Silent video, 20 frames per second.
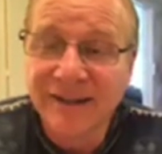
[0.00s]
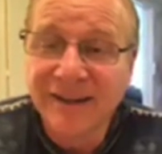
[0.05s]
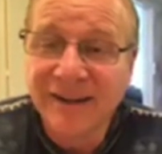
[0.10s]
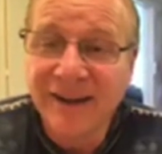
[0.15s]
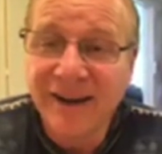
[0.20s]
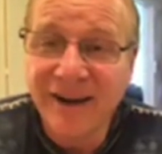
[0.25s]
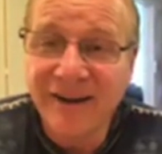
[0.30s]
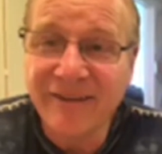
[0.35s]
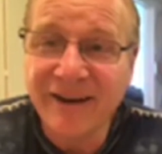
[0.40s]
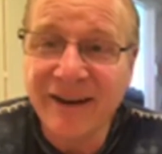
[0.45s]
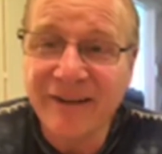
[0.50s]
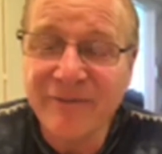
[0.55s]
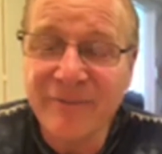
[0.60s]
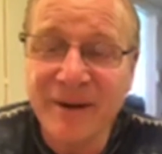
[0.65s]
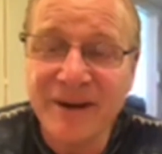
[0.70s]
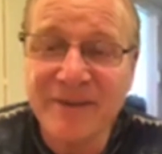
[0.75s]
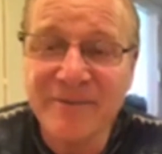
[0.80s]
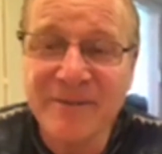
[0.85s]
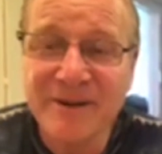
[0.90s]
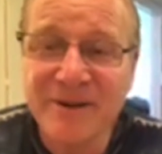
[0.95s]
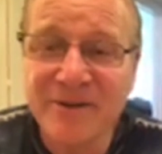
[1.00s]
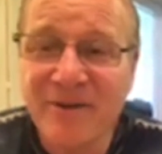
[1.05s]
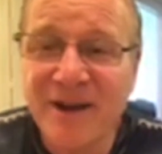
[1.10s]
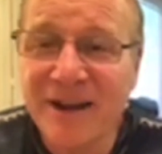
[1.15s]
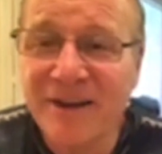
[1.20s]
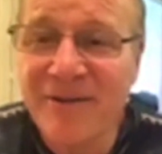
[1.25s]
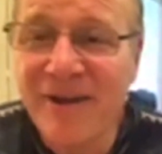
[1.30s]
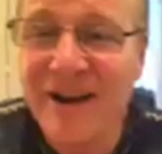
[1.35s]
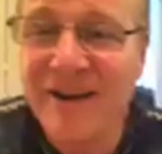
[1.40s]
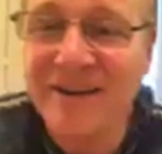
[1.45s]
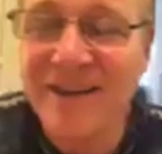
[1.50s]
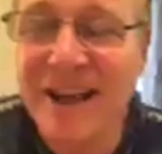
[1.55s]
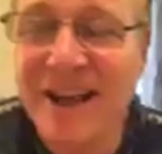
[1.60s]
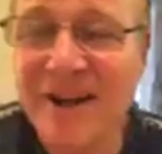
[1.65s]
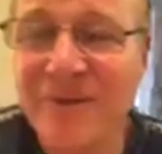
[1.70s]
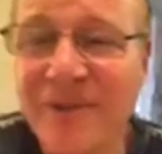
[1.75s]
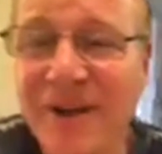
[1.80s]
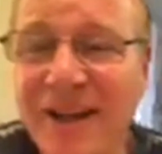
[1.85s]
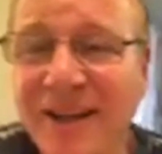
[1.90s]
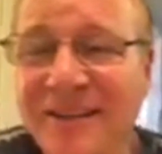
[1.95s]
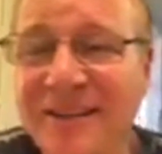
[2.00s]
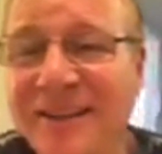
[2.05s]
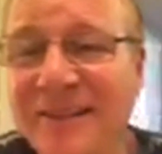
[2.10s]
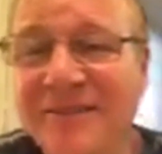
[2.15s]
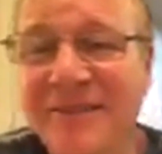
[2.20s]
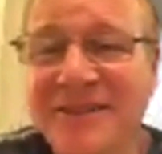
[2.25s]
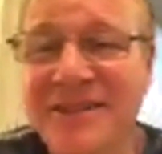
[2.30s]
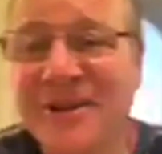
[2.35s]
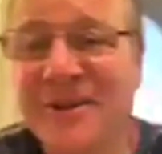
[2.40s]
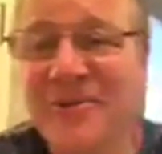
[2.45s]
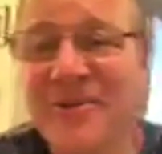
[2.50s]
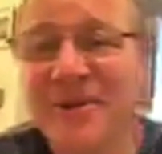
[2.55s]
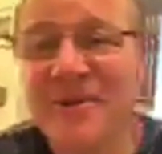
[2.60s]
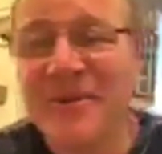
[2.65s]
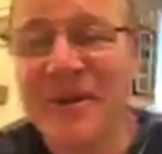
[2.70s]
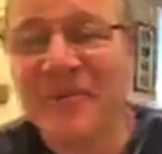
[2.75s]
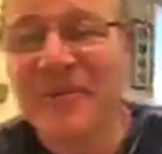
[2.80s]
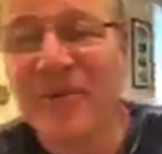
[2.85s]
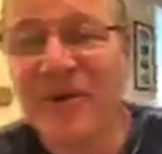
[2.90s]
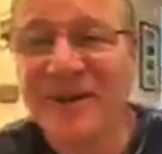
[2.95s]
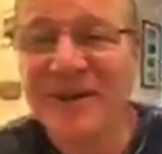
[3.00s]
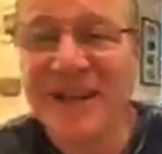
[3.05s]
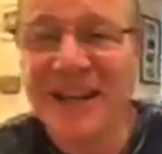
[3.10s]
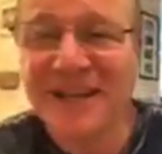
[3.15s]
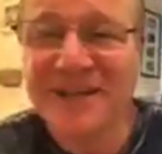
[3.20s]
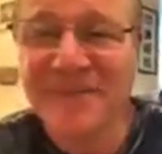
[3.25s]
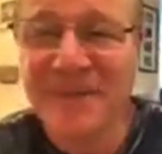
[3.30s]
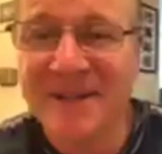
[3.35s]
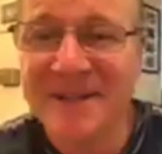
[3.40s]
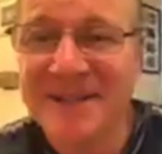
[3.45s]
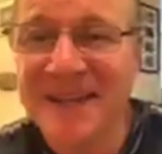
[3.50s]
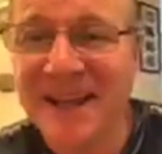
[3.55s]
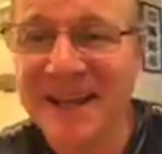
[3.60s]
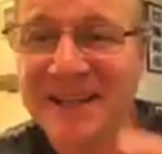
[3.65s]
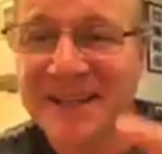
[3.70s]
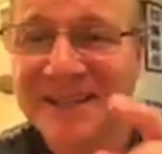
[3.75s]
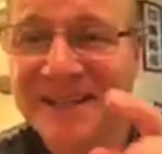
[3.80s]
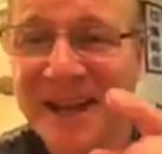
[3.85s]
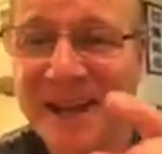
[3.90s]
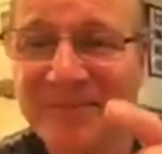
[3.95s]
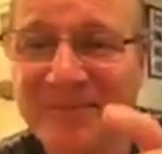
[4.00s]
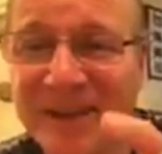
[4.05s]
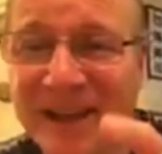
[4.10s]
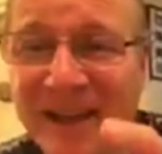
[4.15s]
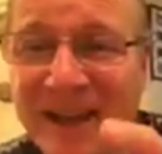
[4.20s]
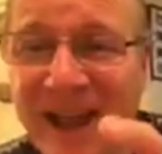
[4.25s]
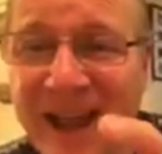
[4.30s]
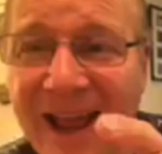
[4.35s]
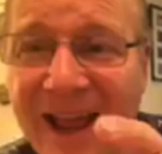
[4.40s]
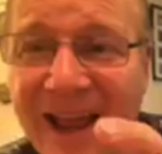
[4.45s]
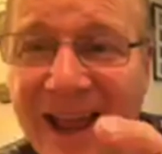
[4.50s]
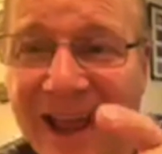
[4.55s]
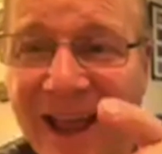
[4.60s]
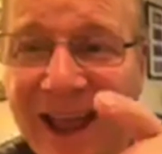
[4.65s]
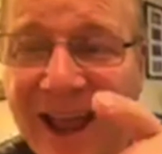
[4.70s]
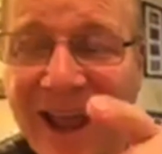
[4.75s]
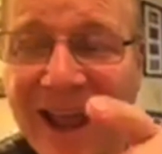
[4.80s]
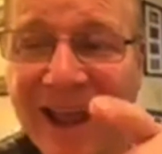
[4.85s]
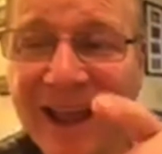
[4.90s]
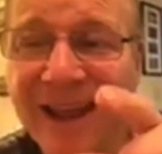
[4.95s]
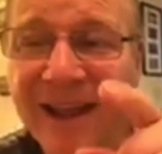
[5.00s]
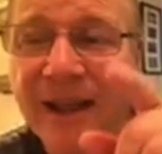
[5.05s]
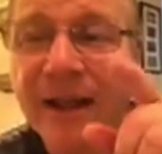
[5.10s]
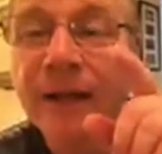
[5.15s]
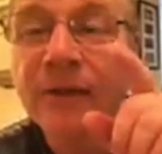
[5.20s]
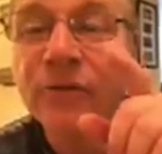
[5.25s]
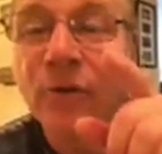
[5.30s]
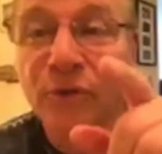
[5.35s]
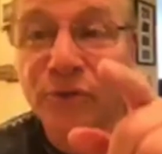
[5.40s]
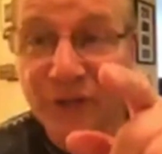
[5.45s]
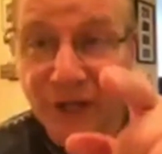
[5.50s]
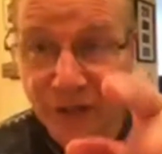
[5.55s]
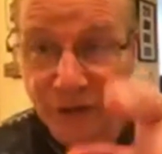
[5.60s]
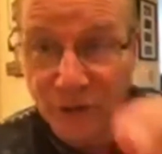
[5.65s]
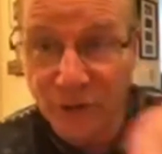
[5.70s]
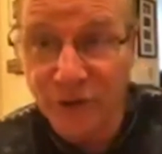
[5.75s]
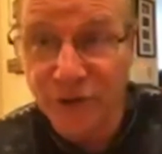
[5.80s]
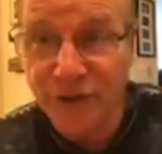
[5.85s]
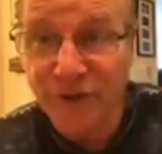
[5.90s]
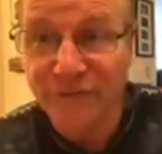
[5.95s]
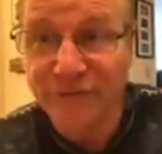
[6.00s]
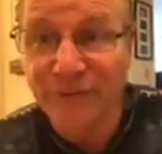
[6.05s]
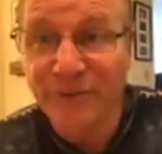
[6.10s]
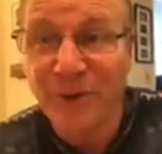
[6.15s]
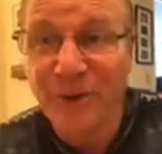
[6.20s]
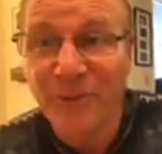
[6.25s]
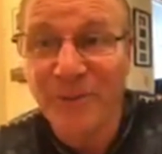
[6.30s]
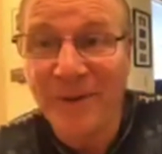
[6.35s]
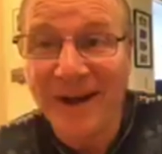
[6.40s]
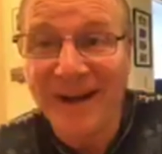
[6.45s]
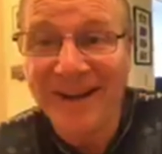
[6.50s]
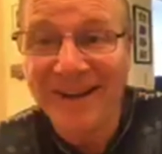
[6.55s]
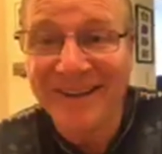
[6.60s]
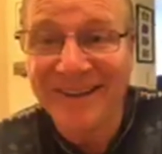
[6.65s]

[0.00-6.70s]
All right, everybody, you've been a great crowd. And how do I end every single one of my broadcasts? By saying the same thing, huh? Don't take no shit from nobody.